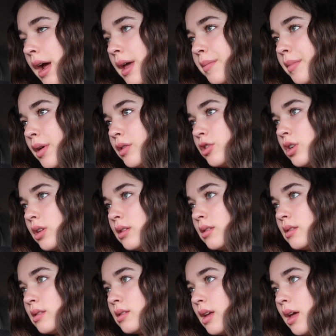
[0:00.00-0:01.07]

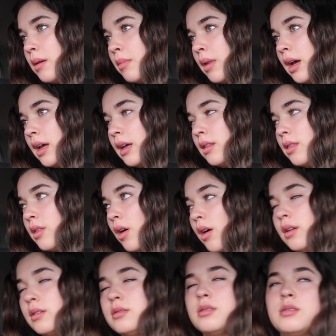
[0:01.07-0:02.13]
emotions and my
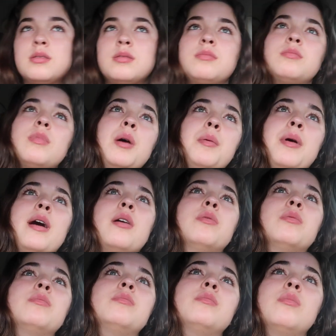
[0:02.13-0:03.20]
thoughts
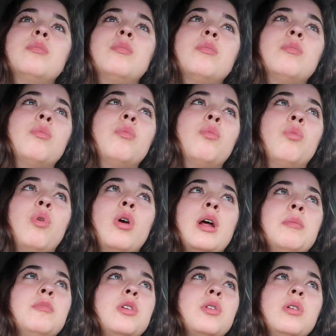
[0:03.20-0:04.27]
about what
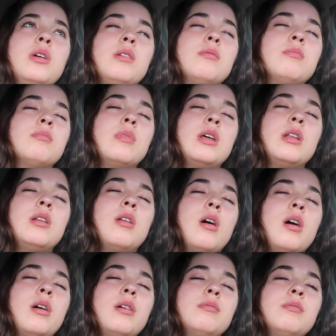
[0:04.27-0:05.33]
I'm doing and
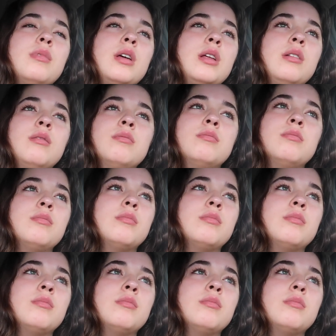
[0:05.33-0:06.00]
not. And